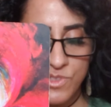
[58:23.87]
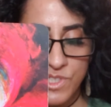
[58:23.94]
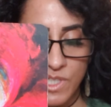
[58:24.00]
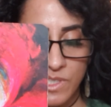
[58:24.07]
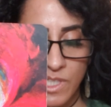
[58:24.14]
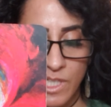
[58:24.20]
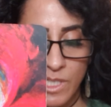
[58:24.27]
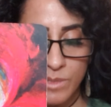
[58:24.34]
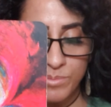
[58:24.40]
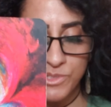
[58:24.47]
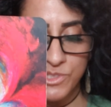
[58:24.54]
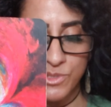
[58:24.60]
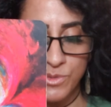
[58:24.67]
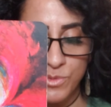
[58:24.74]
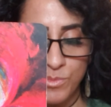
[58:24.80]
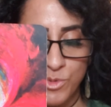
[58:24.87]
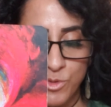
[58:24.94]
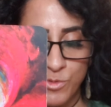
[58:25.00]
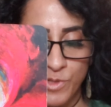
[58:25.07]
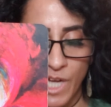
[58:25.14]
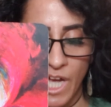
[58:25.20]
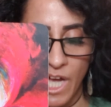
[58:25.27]
and helps you move
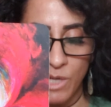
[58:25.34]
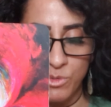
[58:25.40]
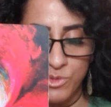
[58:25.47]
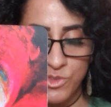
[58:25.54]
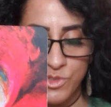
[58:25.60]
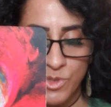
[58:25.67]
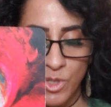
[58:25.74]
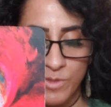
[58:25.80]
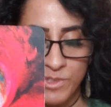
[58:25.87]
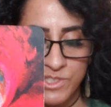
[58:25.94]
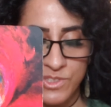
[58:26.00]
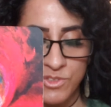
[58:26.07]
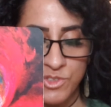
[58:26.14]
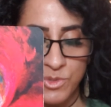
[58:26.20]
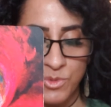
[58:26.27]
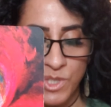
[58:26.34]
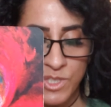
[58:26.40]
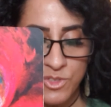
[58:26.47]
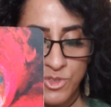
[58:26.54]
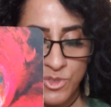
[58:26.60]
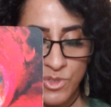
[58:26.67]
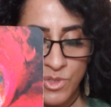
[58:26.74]
out of a
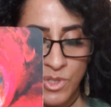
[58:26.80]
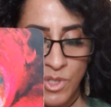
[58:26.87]
situation